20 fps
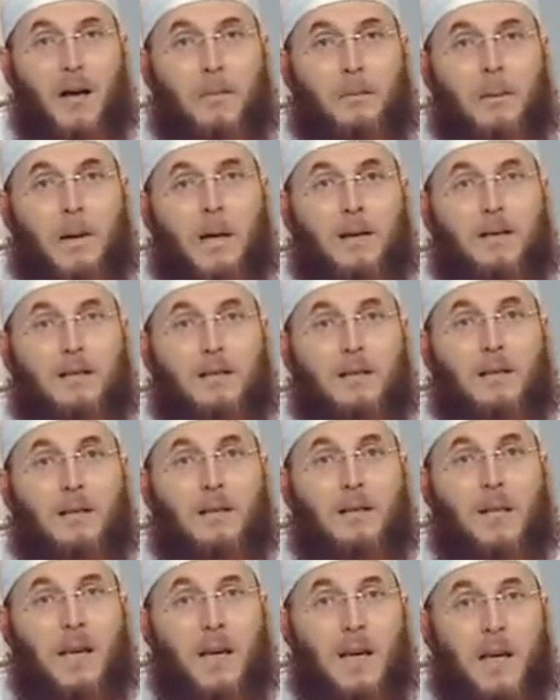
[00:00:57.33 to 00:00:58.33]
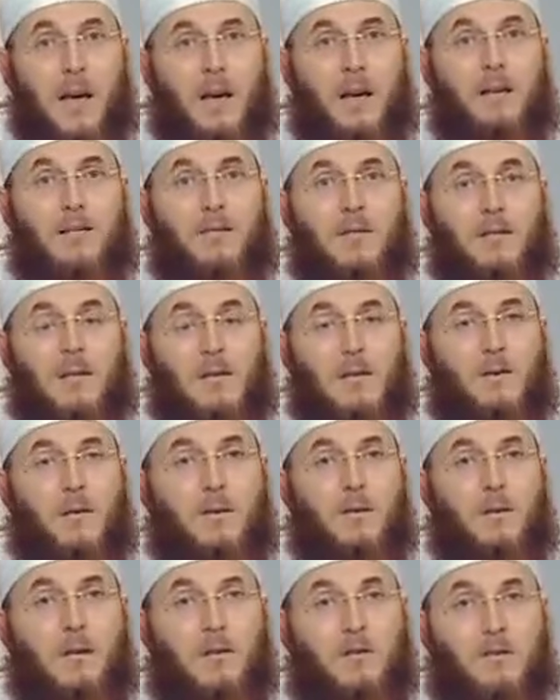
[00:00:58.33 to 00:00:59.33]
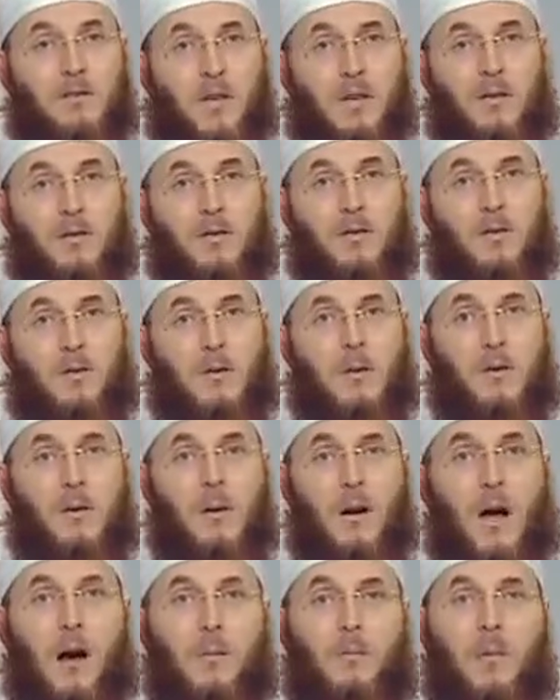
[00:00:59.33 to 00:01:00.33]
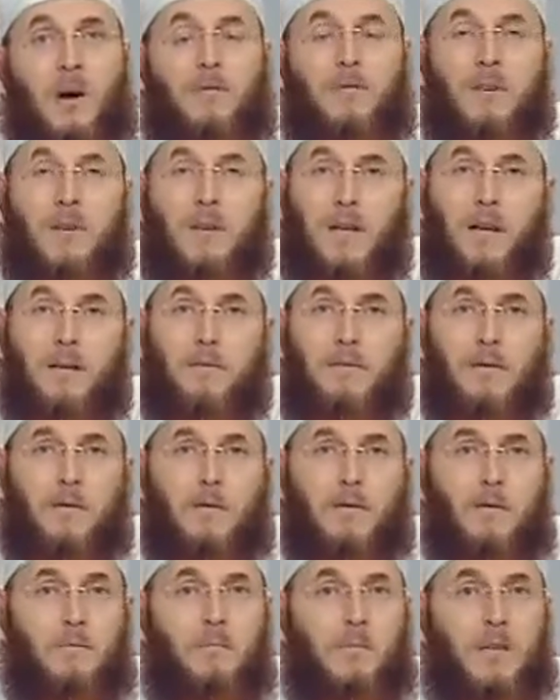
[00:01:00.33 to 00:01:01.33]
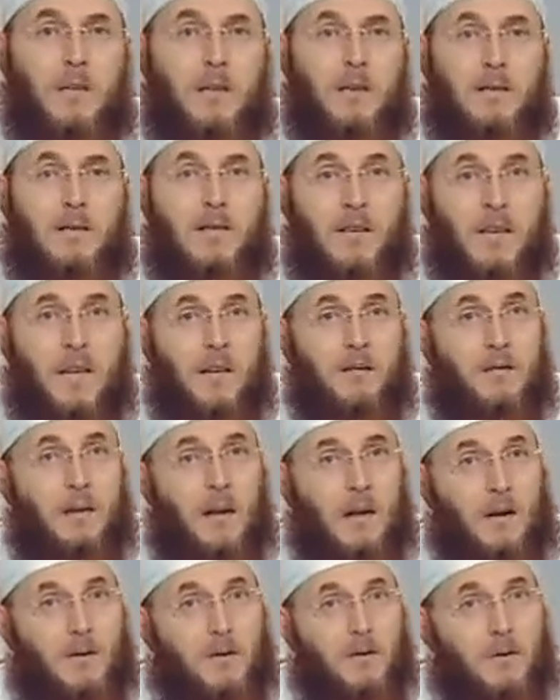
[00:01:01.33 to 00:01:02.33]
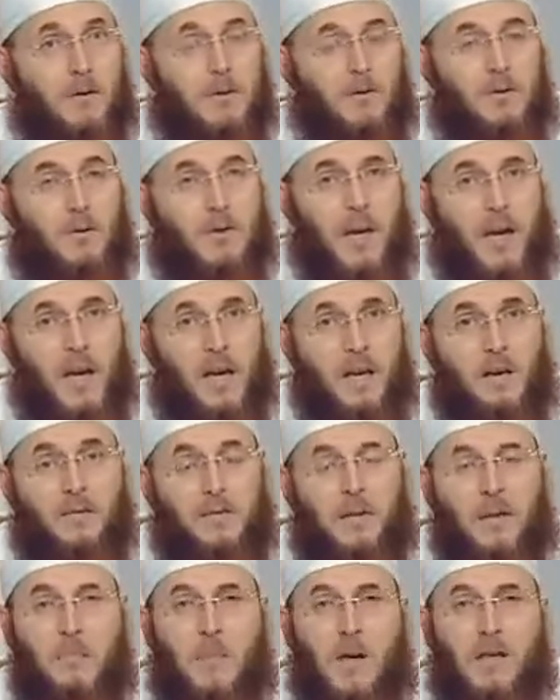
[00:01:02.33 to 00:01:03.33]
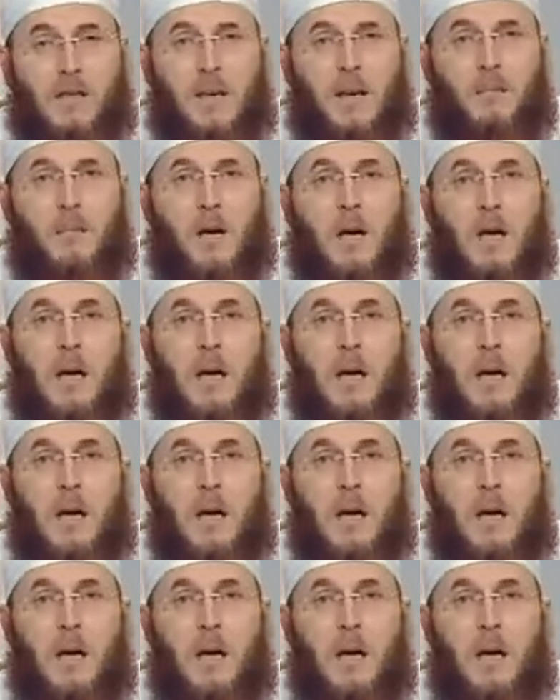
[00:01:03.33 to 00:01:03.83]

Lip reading: placing the hands on the chest or above the navel or beneath the navel according to the Hanafi madhab.